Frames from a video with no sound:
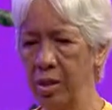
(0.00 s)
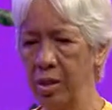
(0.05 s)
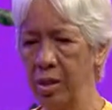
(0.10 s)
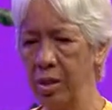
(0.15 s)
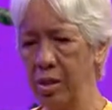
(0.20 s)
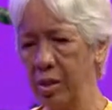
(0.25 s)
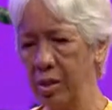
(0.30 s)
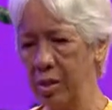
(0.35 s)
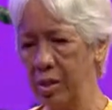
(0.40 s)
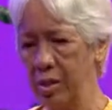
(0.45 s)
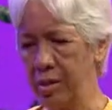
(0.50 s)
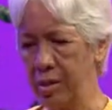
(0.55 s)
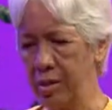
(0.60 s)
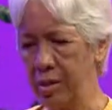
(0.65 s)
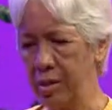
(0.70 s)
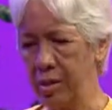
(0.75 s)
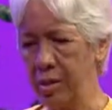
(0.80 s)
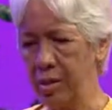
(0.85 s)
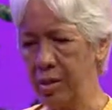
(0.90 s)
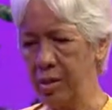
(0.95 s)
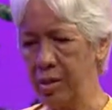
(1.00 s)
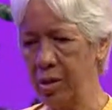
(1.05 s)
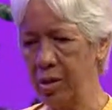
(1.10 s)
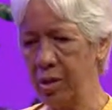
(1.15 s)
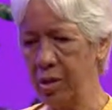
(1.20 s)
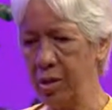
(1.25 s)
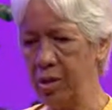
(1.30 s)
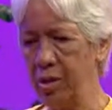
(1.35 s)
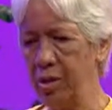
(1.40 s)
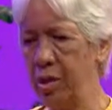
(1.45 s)

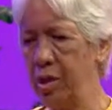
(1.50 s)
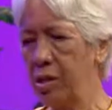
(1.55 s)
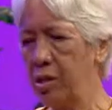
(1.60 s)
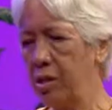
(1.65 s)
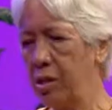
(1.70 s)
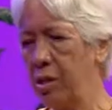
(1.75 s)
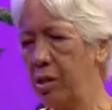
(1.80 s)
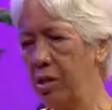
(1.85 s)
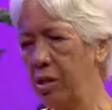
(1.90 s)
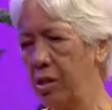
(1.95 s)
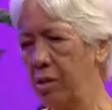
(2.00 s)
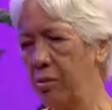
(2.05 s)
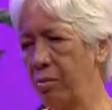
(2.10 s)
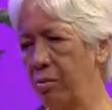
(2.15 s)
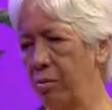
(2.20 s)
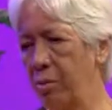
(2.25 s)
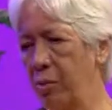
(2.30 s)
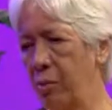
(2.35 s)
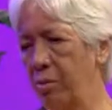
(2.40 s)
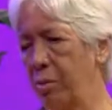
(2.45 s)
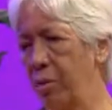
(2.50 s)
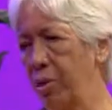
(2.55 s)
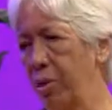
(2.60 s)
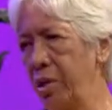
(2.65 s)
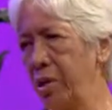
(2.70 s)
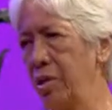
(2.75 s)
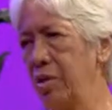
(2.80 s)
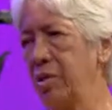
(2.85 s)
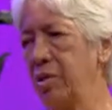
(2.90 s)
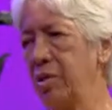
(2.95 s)
takes all of the
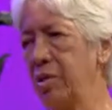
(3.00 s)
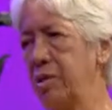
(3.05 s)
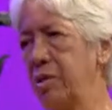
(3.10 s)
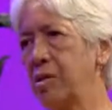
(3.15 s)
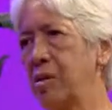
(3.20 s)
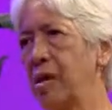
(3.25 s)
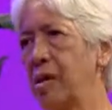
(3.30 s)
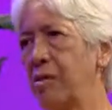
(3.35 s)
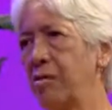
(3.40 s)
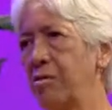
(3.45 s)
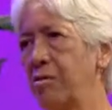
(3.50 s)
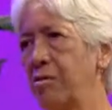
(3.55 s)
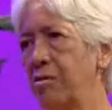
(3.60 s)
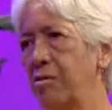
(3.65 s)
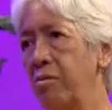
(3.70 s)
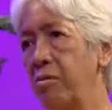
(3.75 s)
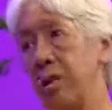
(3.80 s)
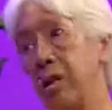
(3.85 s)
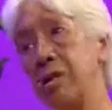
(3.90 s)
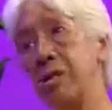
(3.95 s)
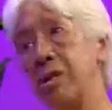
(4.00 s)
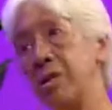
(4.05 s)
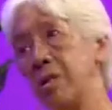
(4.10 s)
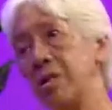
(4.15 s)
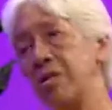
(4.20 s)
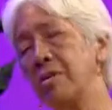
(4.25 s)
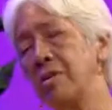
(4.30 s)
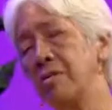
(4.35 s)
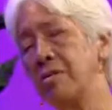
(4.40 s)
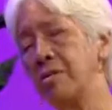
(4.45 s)
political stuff, and the
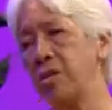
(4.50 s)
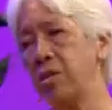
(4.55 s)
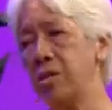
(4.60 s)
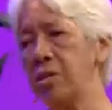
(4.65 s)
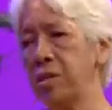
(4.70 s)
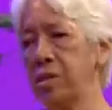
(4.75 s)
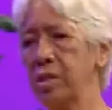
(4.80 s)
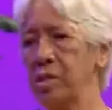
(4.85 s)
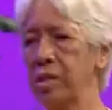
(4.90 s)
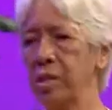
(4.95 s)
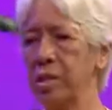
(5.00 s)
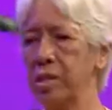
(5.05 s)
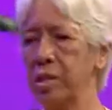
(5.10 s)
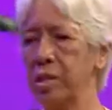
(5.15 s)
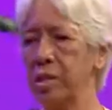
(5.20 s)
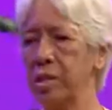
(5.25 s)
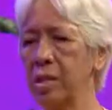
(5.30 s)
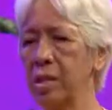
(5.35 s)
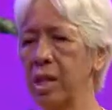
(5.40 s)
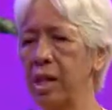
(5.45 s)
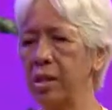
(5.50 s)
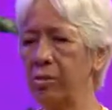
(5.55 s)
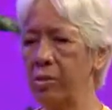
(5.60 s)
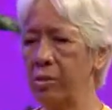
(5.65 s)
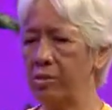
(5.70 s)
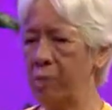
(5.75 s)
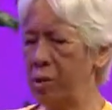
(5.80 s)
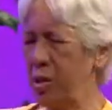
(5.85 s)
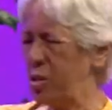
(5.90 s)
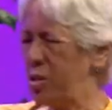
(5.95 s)
legal, of course, out of
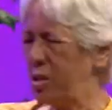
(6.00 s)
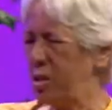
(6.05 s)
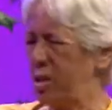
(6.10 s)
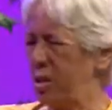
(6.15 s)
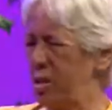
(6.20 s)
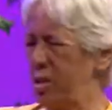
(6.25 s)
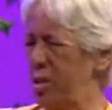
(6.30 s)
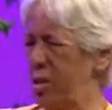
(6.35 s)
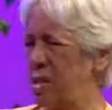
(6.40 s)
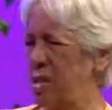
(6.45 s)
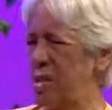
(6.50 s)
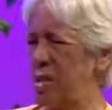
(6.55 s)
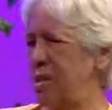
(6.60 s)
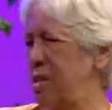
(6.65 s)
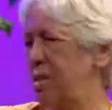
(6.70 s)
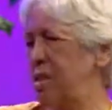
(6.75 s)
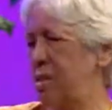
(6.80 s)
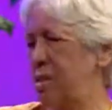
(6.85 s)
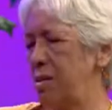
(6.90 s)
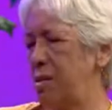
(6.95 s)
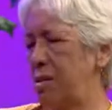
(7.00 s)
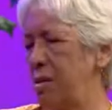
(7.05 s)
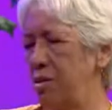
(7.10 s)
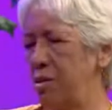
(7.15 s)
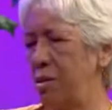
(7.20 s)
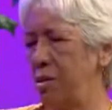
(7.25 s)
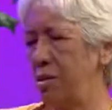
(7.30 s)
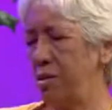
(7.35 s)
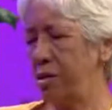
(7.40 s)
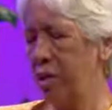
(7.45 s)
the picture. It's not
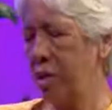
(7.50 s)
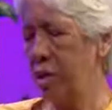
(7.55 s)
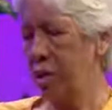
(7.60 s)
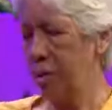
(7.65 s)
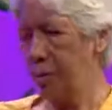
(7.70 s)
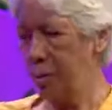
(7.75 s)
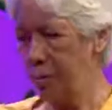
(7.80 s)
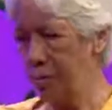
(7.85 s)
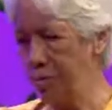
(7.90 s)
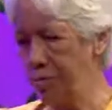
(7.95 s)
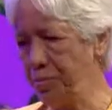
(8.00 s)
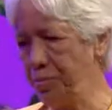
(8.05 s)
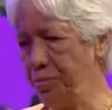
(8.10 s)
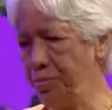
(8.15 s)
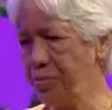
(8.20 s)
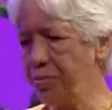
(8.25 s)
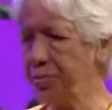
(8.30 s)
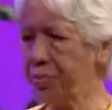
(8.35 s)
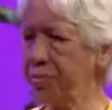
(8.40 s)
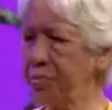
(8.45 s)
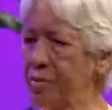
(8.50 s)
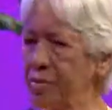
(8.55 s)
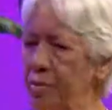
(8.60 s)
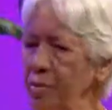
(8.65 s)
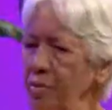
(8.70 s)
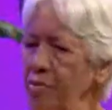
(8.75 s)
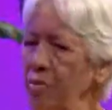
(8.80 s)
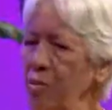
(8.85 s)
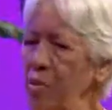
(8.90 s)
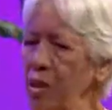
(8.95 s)
relevant.
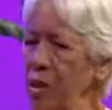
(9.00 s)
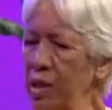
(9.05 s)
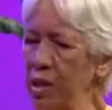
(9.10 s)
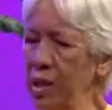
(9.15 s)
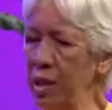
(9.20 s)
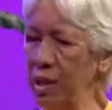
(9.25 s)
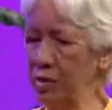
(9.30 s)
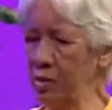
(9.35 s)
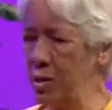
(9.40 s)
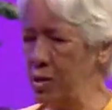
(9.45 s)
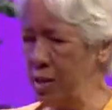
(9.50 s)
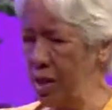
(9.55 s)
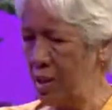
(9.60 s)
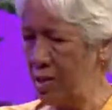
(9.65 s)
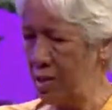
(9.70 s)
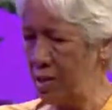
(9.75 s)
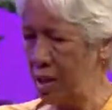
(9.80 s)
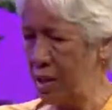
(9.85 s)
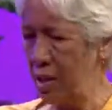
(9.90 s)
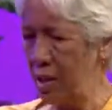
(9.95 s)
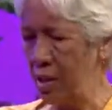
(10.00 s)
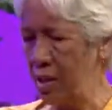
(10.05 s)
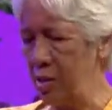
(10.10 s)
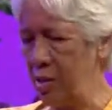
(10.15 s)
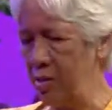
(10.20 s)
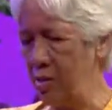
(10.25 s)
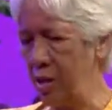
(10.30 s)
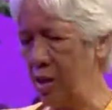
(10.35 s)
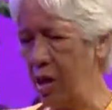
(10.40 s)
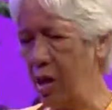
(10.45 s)
The reason I say that
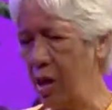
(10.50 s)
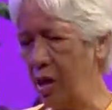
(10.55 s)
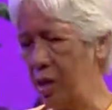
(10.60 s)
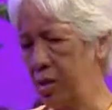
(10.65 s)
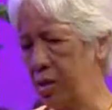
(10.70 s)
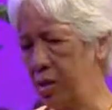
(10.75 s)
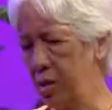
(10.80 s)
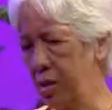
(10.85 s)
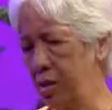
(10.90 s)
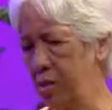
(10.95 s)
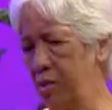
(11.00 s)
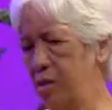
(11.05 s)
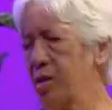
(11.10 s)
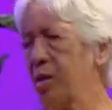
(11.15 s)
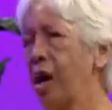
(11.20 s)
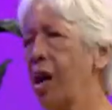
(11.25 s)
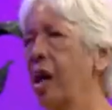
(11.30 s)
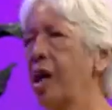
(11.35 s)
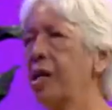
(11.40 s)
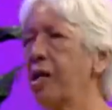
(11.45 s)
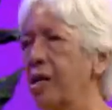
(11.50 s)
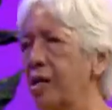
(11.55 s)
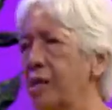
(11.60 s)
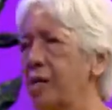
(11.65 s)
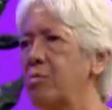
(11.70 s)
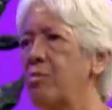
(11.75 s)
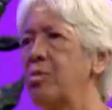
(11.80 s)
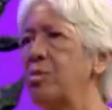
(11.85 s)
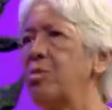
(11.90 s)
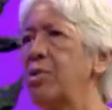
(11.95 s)
is because there's a certain high that
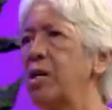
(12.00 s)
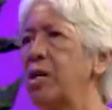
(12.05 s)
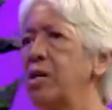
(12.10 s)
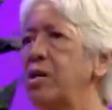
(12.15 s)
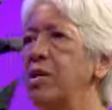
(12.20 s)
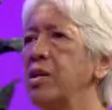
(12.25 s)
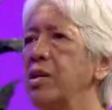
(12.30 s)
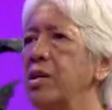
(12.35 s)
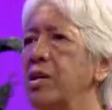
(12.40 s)
comes with